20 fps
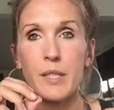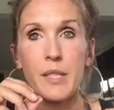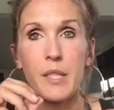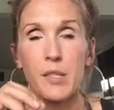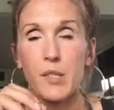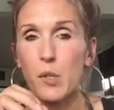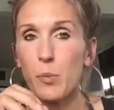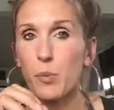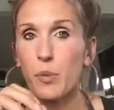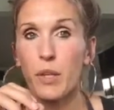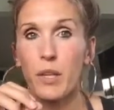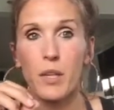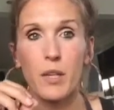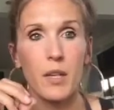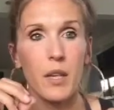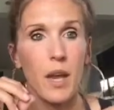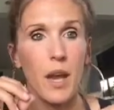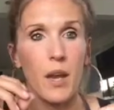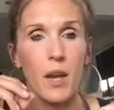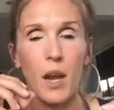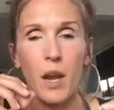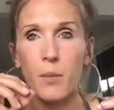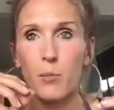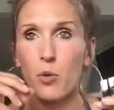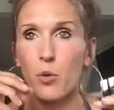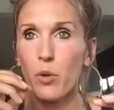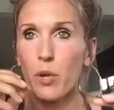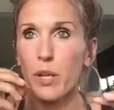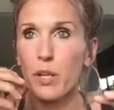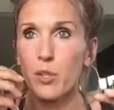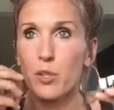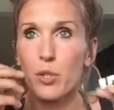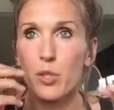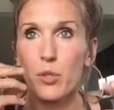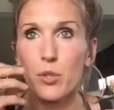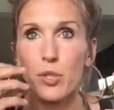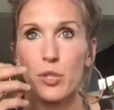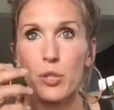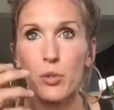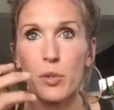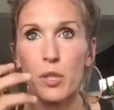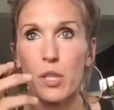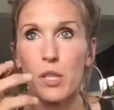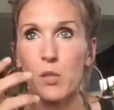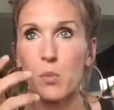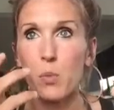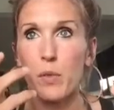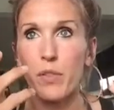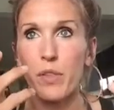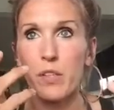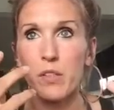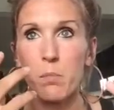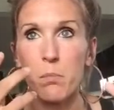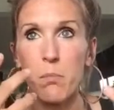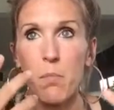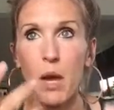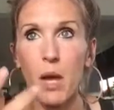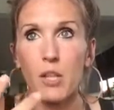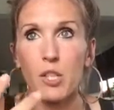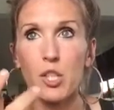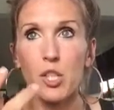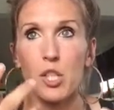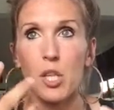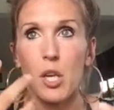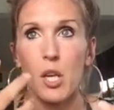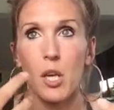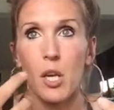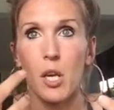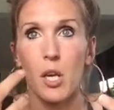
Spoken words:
discipline, and I'm going to do this with as much